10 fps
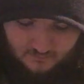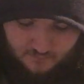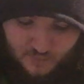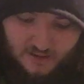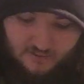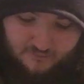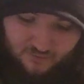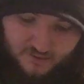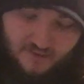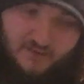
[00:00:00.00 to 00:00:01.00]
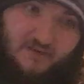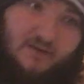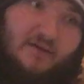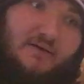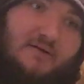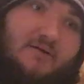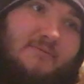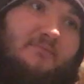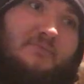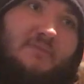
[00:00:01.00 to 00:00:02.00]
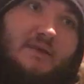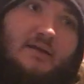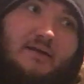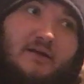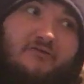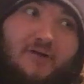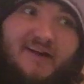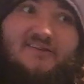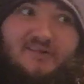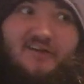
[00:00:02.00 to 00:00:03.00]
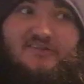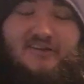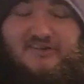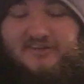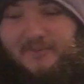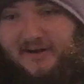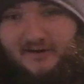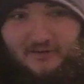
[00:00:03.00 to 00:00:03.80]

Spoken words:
But really, I think if Reigns does get suspended,